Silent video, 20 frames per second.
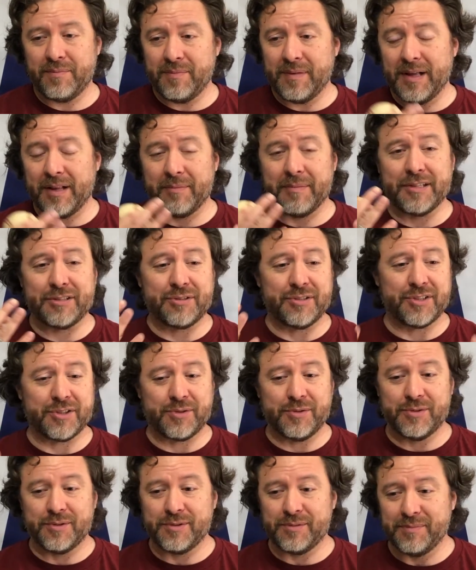elementary
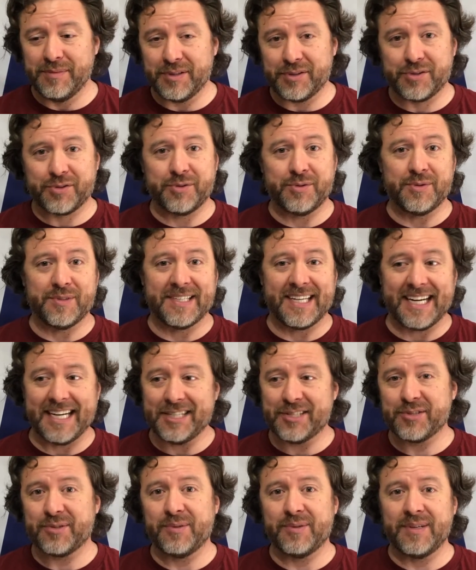school, middle school, and high
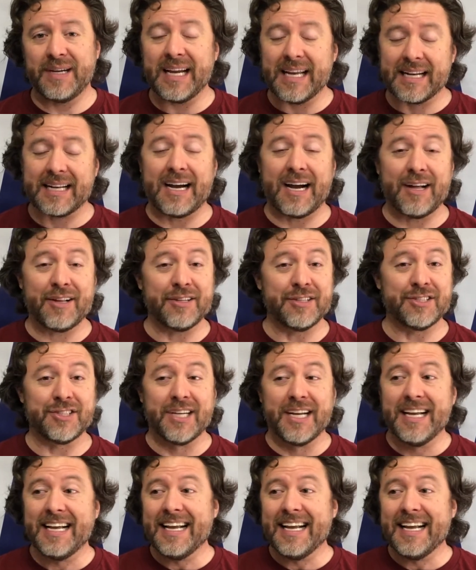school, and college